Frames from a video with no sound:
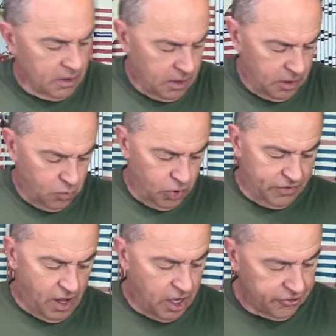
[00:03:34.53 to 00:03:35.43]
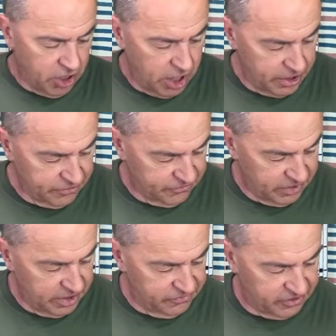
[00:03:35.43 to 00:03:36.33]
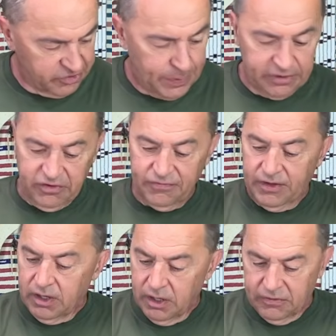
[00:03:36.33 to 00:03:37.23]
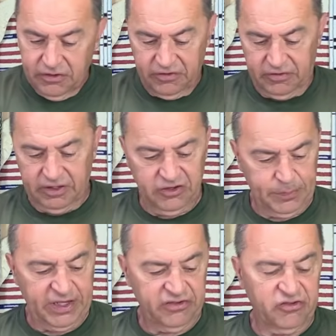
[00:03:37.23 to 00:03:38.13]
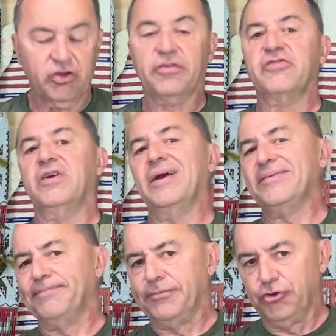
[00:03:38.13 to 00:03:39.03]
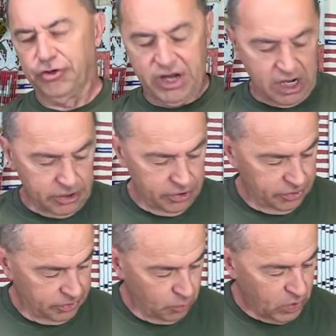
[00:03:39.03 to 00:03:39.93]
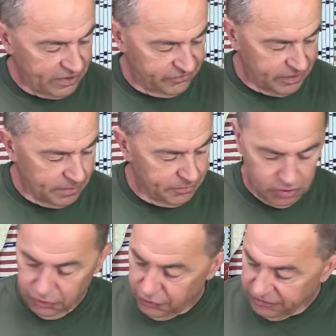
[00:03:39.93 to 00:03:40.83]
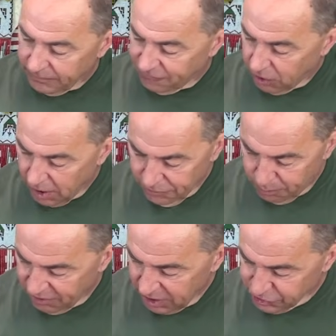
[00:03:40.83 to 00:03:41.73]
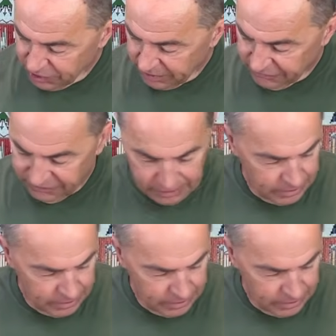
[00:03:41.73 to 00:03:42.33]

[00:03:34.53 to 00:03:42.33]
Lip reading: And where the otter hide is expensive, these pieces on the side, you're not going to waste them. You use them for other projects.